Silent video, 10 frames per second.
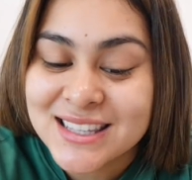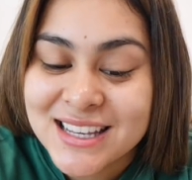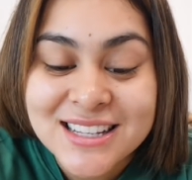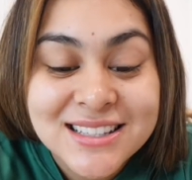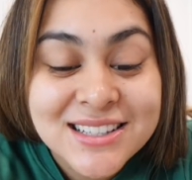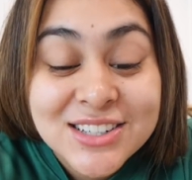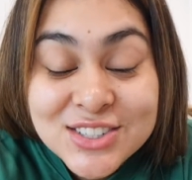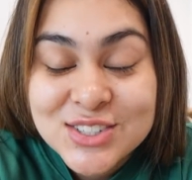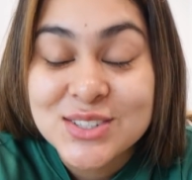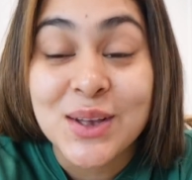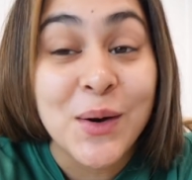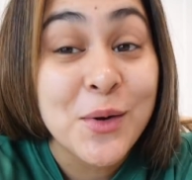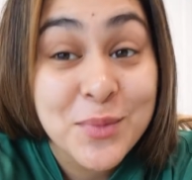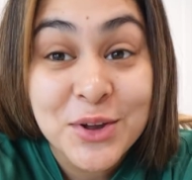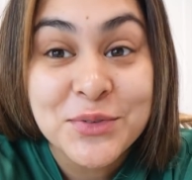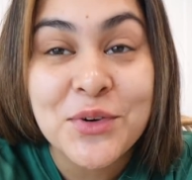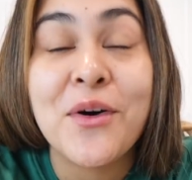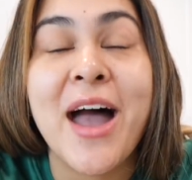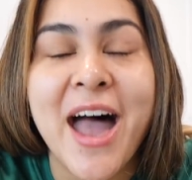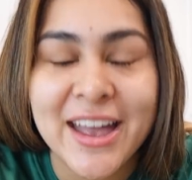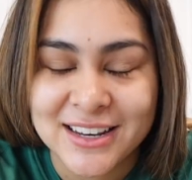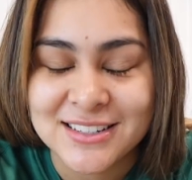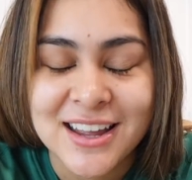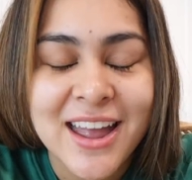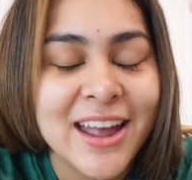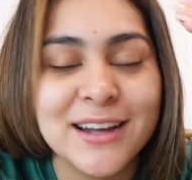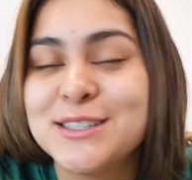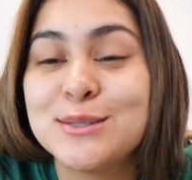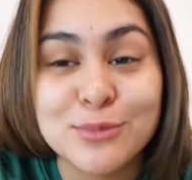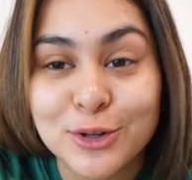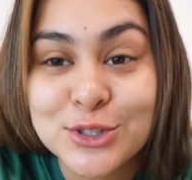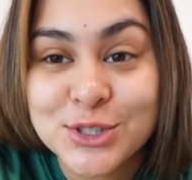this looks so beautiful and it smells